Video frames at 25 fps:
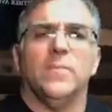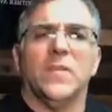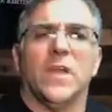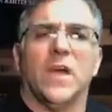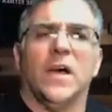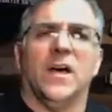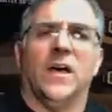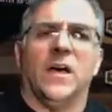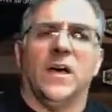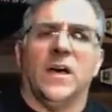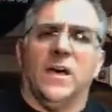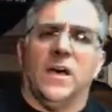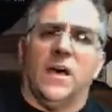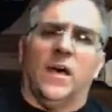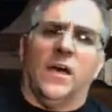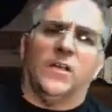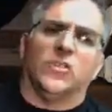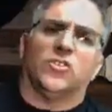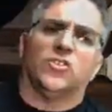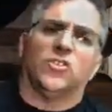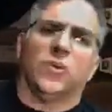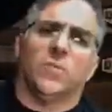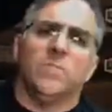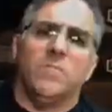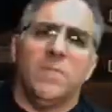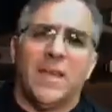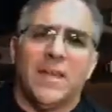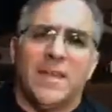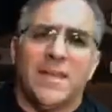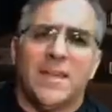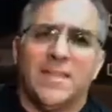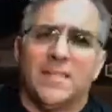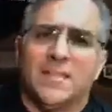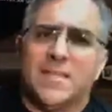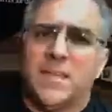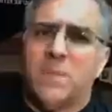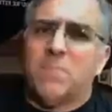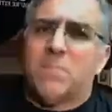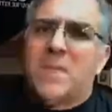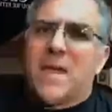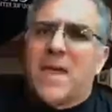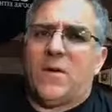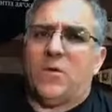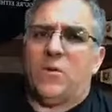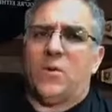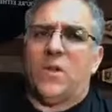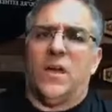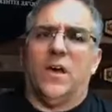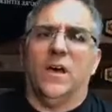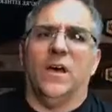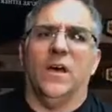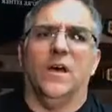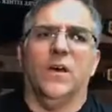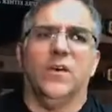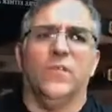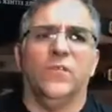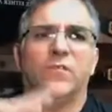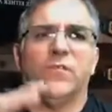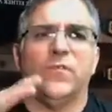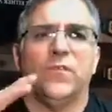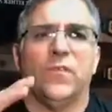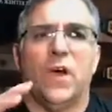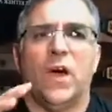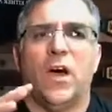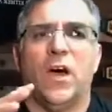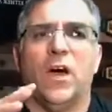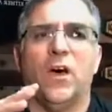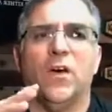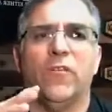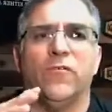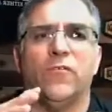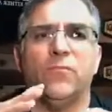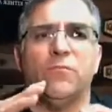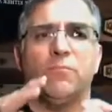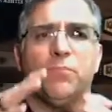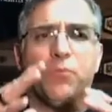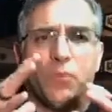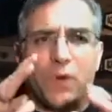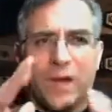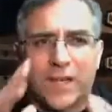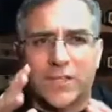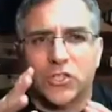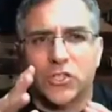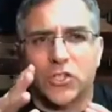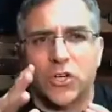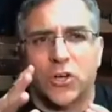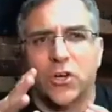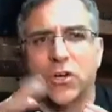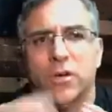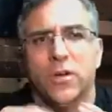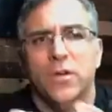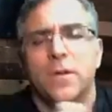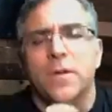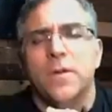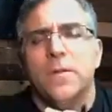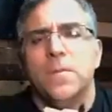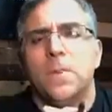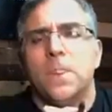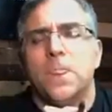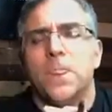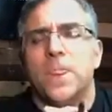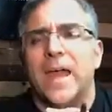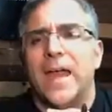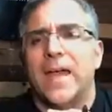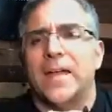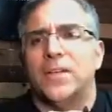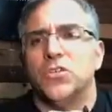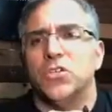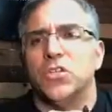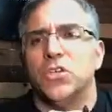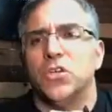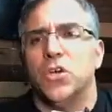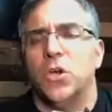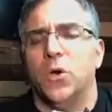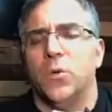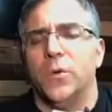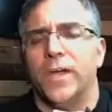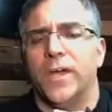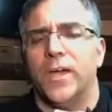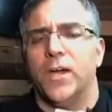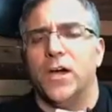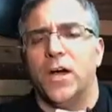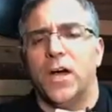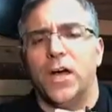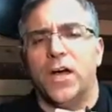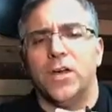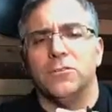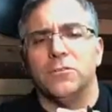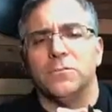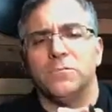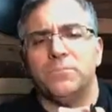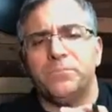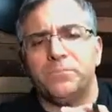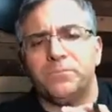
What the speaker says: A tremendous amount of pressure that's going on.